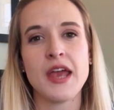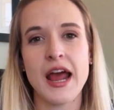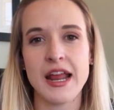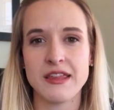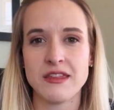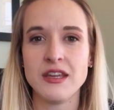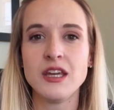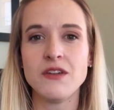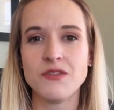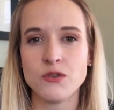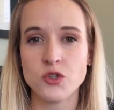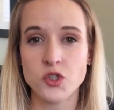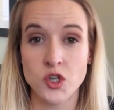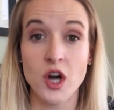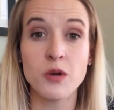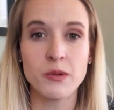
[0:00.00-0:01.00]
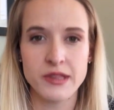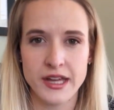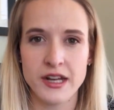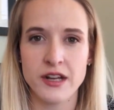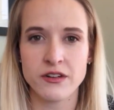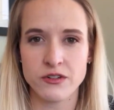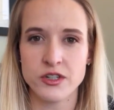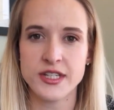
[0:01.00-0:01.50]
And I think if you start with
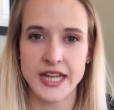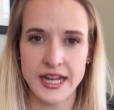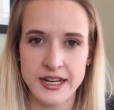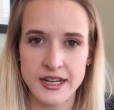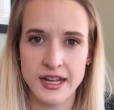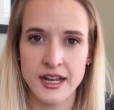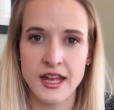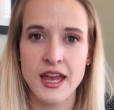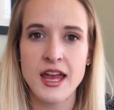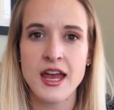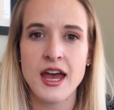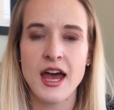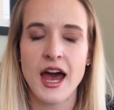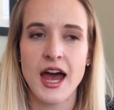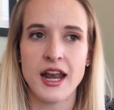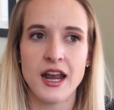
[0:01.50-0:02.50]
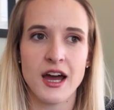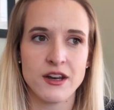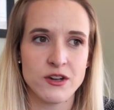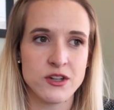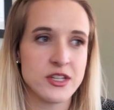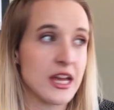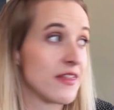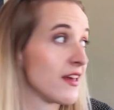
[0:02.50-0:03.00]
that understanding and
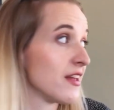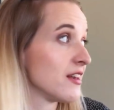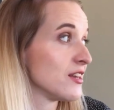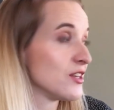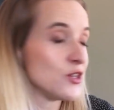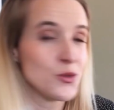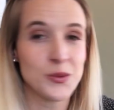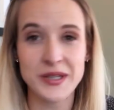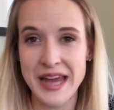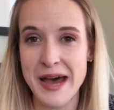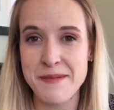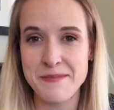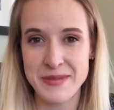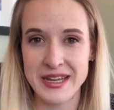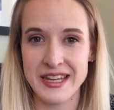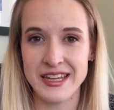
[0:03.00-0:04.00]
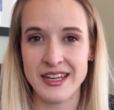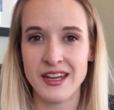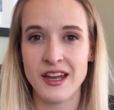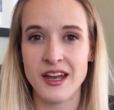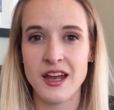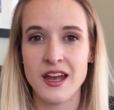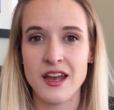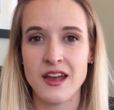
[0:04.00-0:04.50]
understand that you
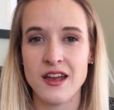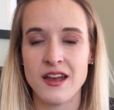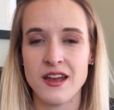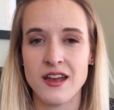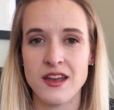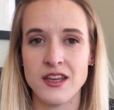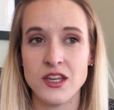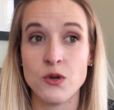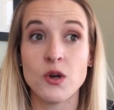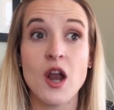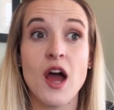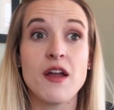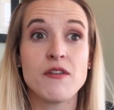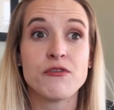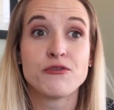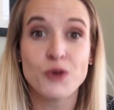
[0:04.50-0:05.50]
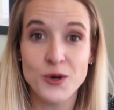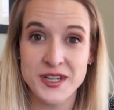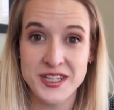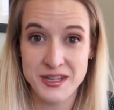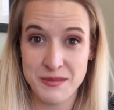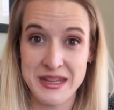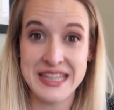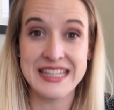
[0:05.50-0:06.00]
are not
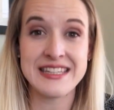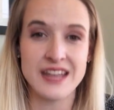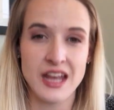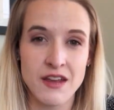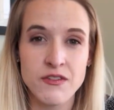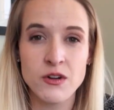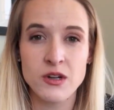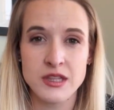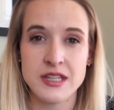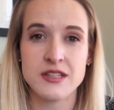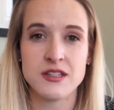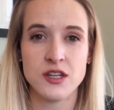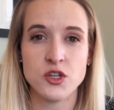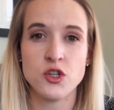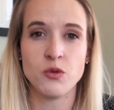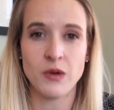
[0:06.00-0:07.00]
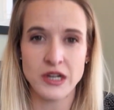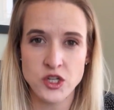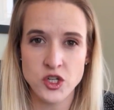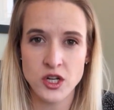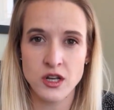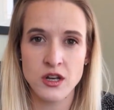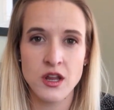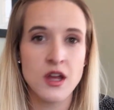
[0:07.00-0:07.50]
forced to be the savior in this
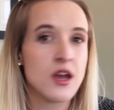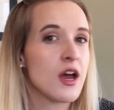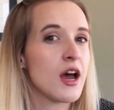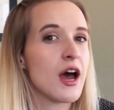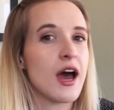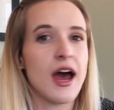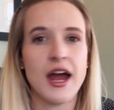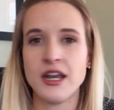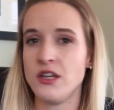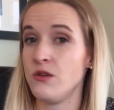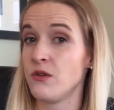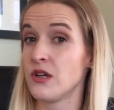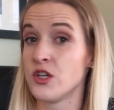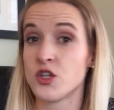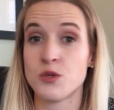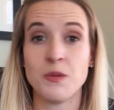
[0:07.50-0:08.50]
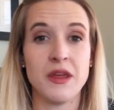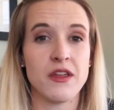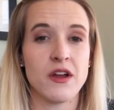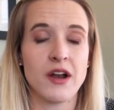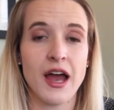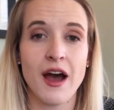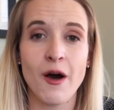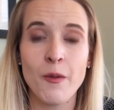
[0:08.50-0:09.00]
situation and you can just be
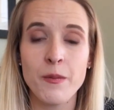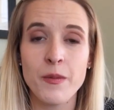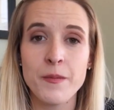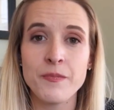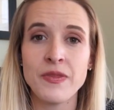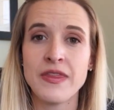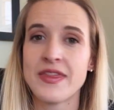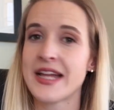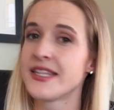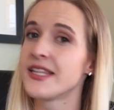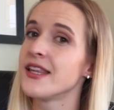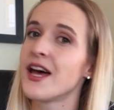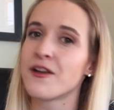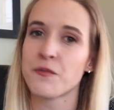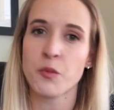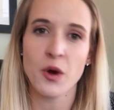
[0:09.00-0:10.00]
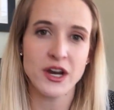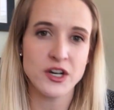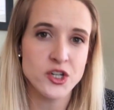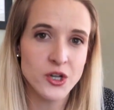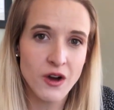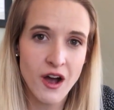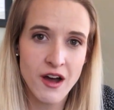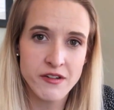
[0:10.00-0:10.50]
there to help, that's a lot of
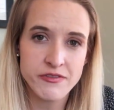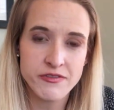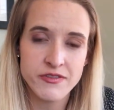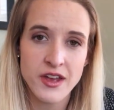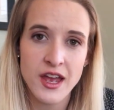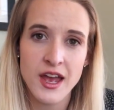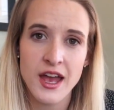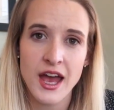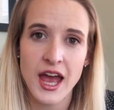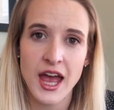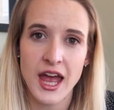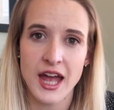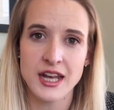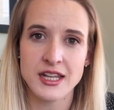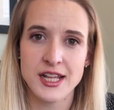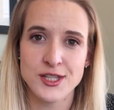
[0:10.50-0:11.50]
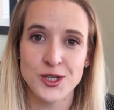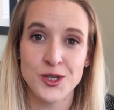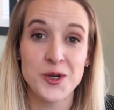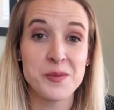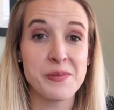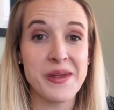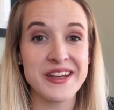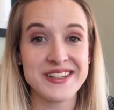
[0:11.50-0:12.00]
pressure off. And that's a
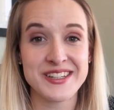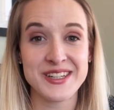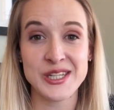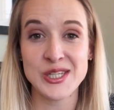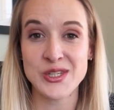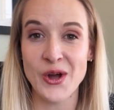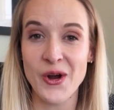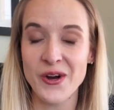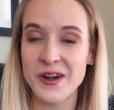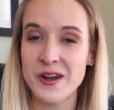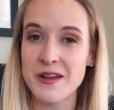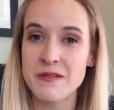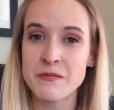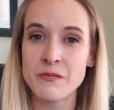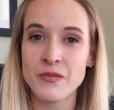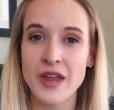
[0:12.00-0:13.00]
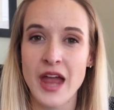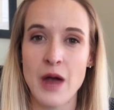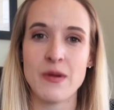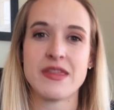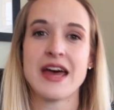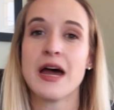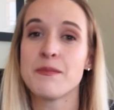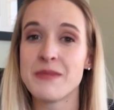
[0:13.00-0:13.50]
good place to start. And
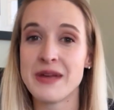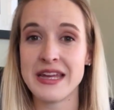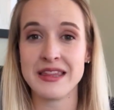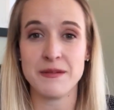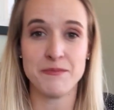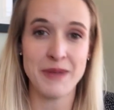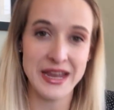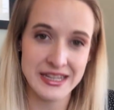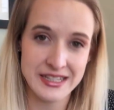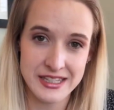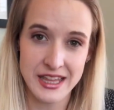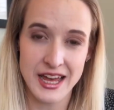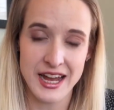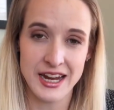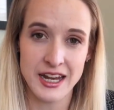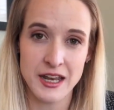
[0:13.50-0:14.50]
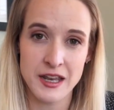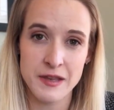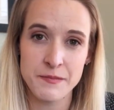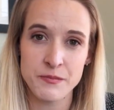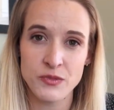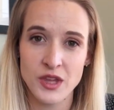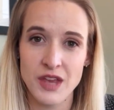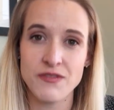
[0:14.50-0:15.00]
with that being the baseline,
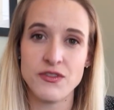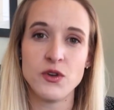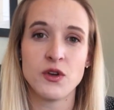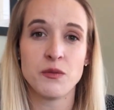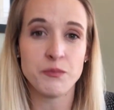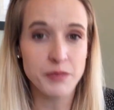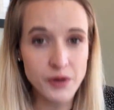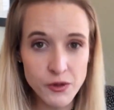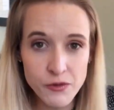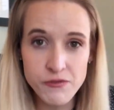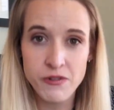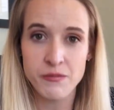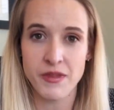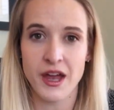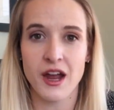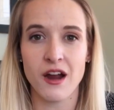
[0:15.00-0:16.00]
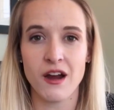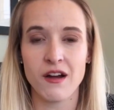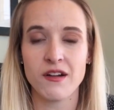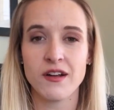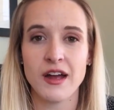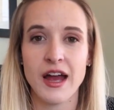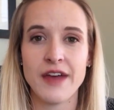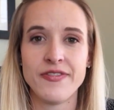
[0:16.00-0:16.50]
if you can build from
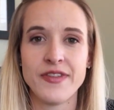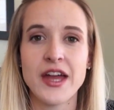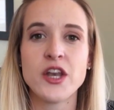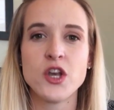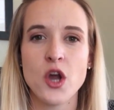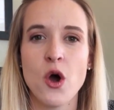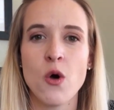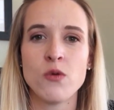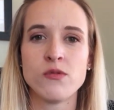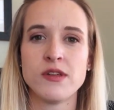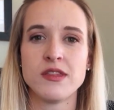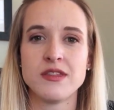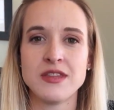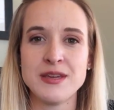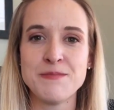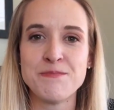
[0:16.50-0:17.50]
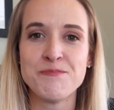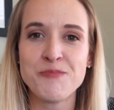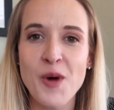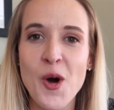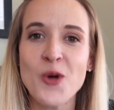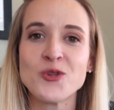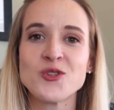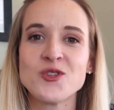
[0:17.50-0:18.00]
there and then know that the
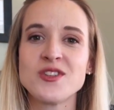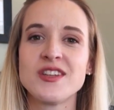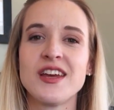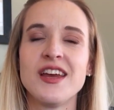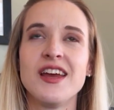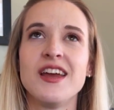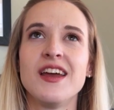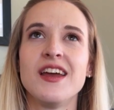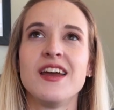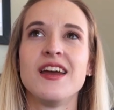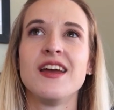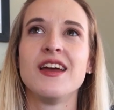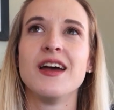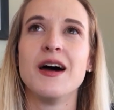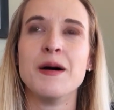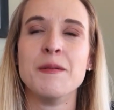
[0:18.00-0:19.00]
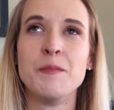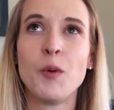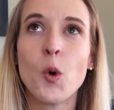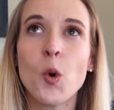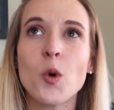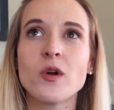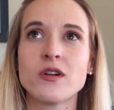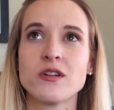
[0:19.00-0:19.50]
most
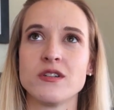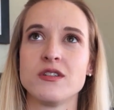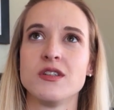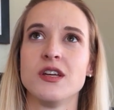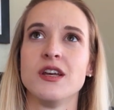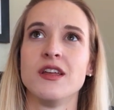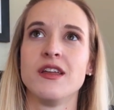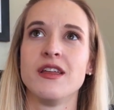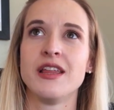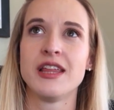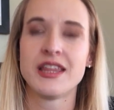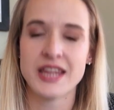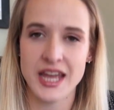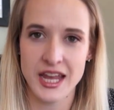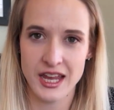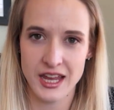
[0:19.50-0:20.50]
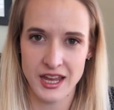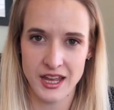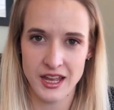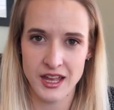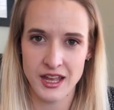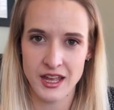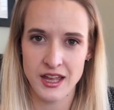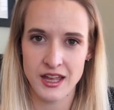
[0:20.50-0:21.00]
important thing
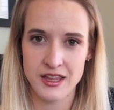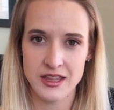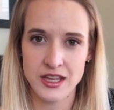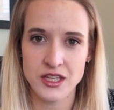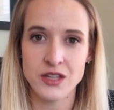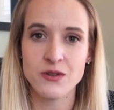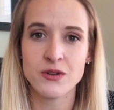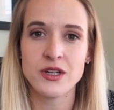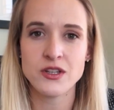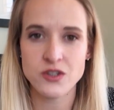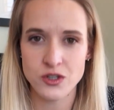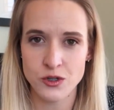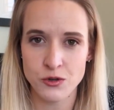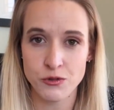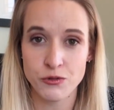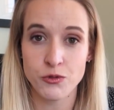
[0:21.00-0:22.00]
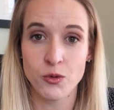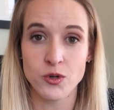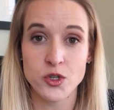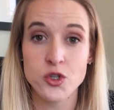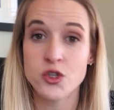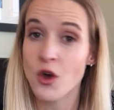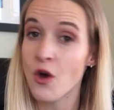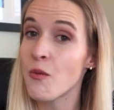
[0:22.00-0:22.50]
that you can do for
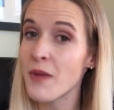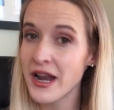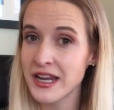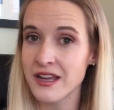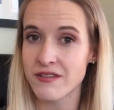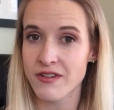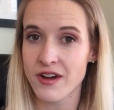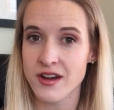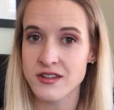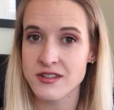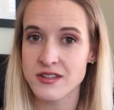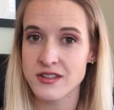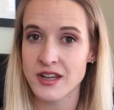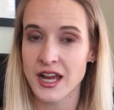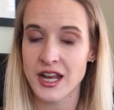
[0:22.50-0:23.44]
so many of us,